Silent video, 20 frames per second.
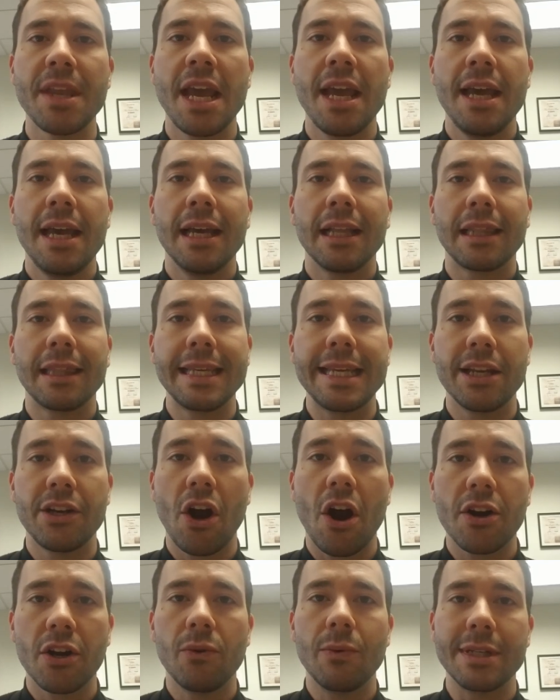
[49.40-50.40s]

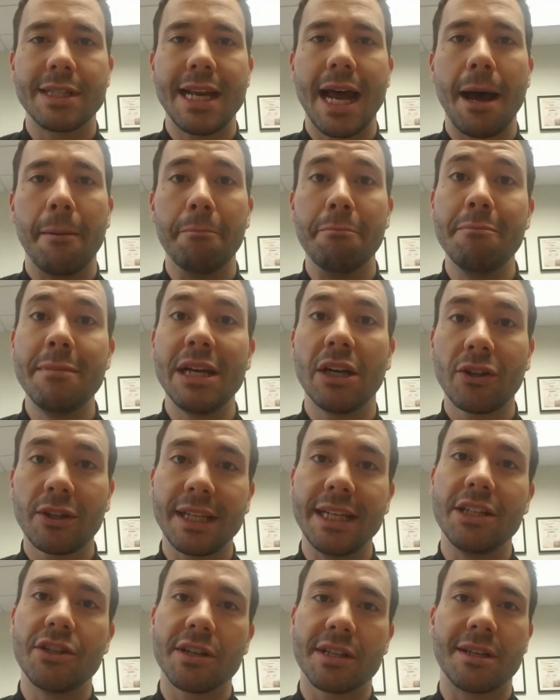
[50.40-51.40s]
Leonardo was not merely
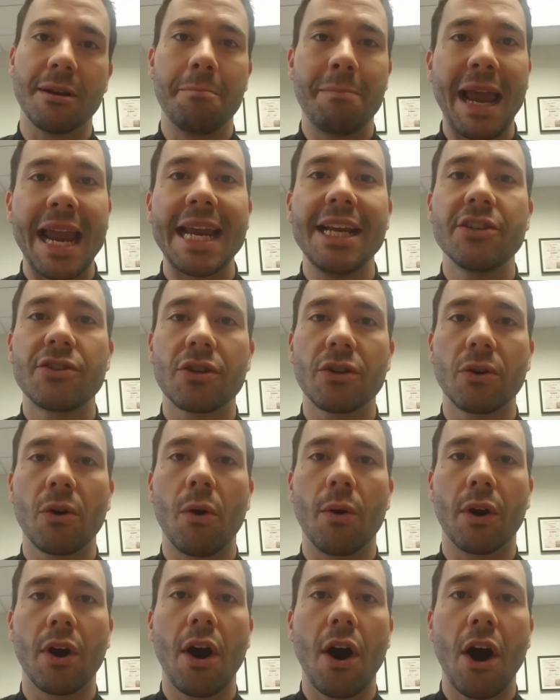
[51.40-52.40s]
just a painter
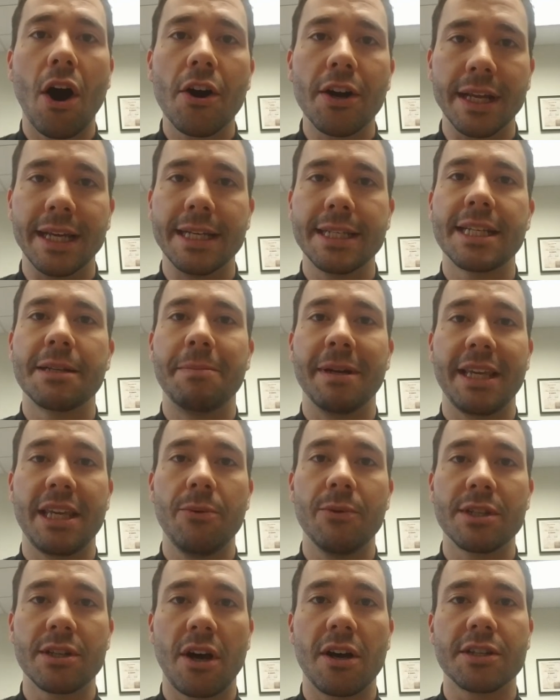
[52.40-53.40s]
or artist, but he
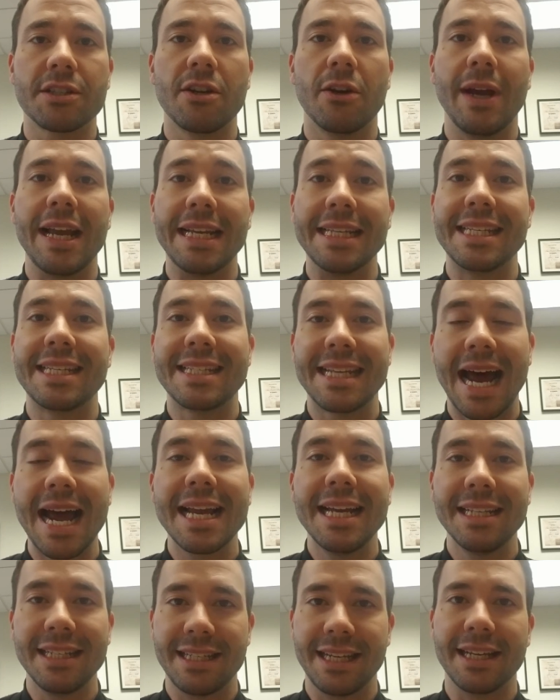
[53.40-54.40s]
was also a
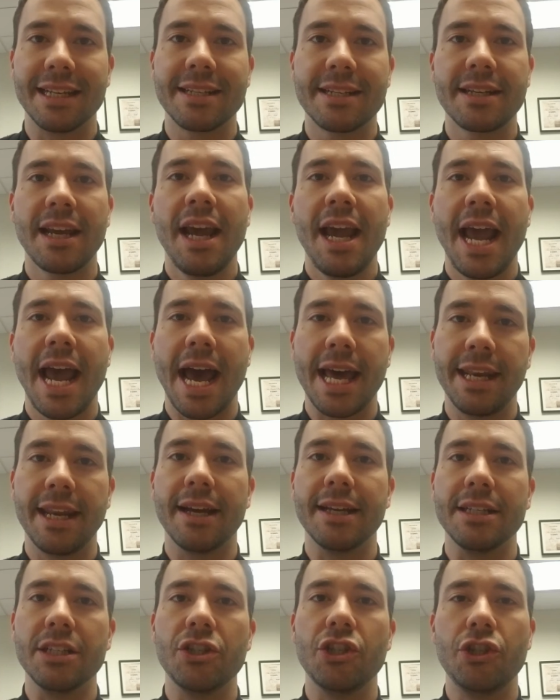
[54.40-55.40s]
scientist and a
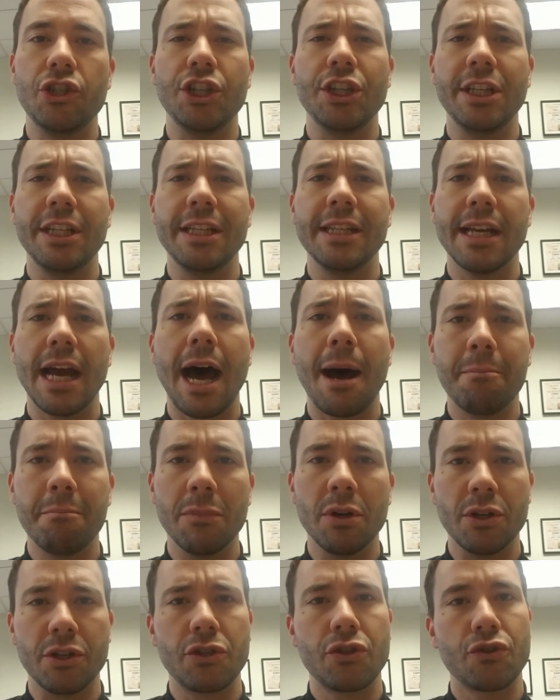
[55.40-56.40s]

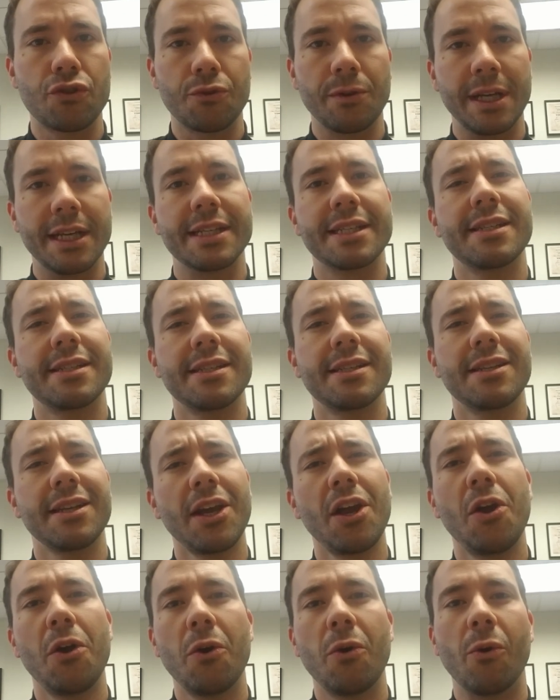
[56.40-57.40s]
geometrist,
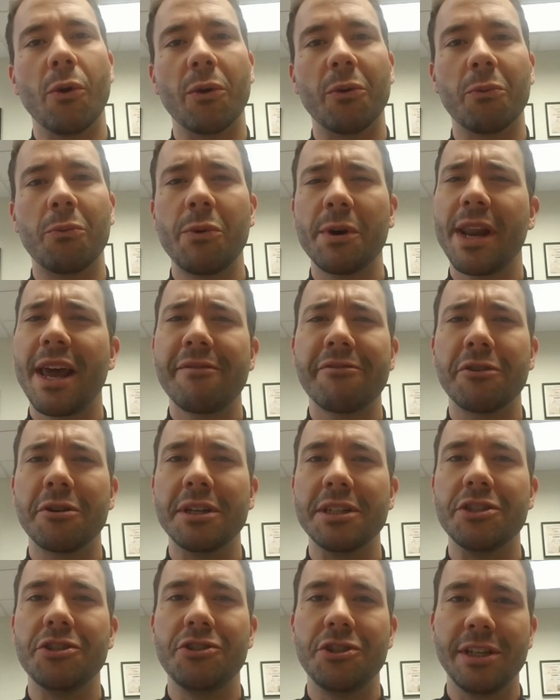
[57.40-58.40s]
or whatever a
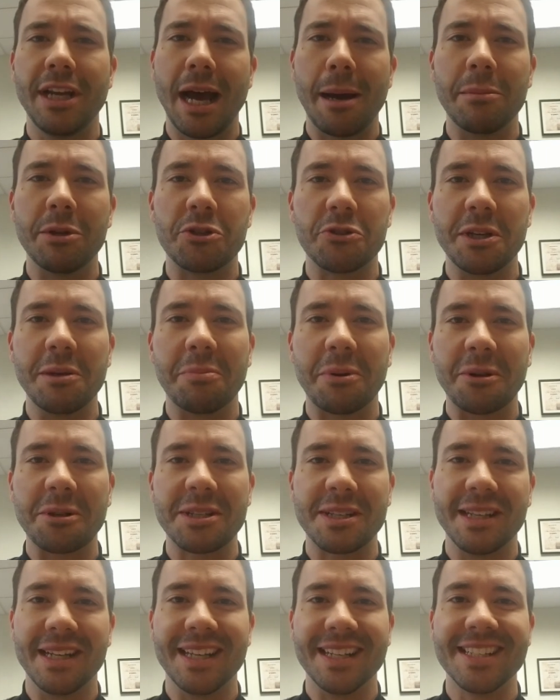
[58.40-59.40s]
geometry
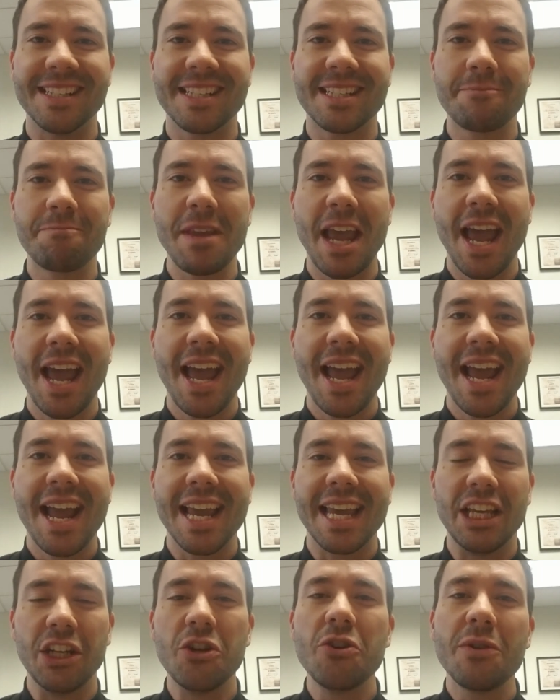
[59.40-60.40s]
person is.
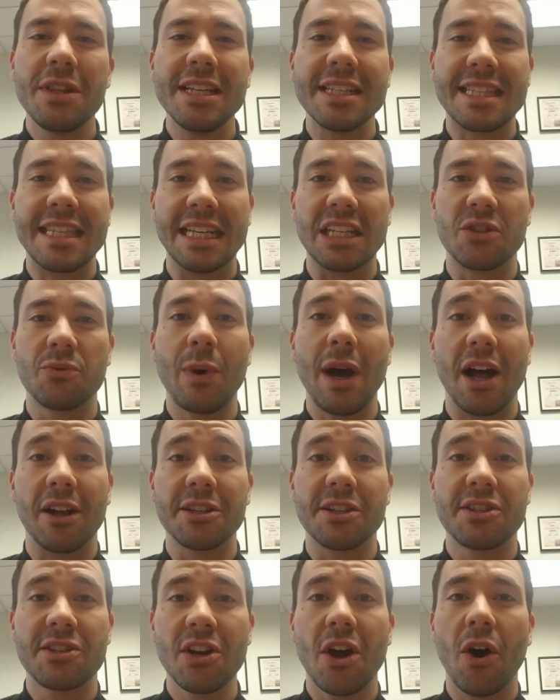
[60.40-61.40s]
He knew these things well,
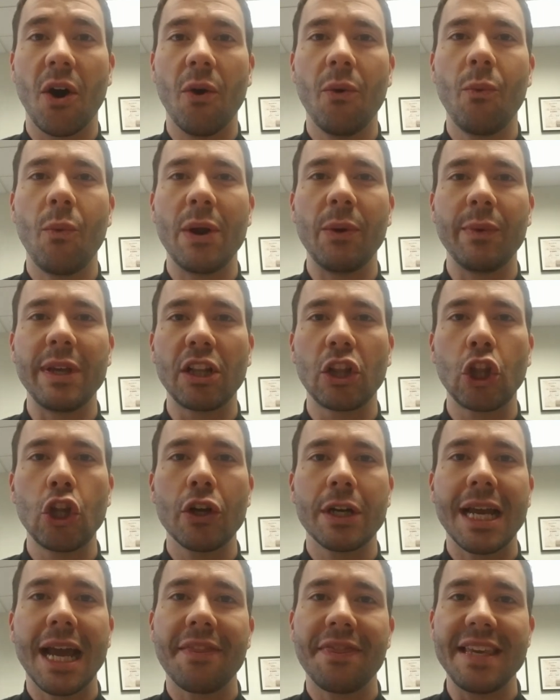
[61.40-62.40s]
so when we look
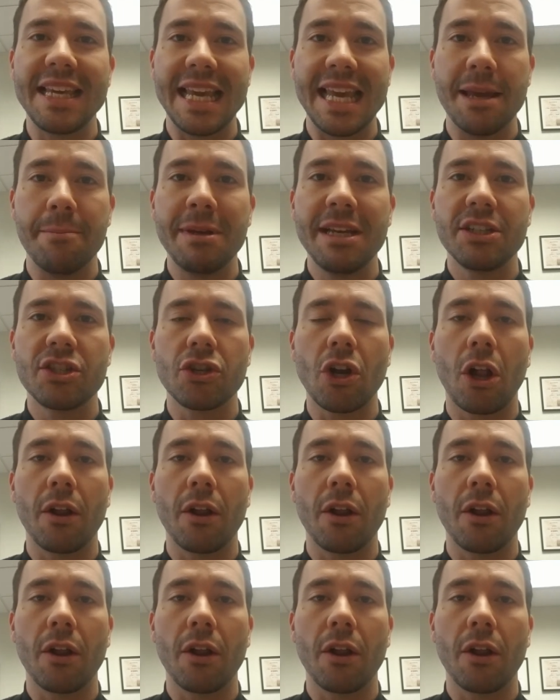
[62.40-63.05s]
at the image and all the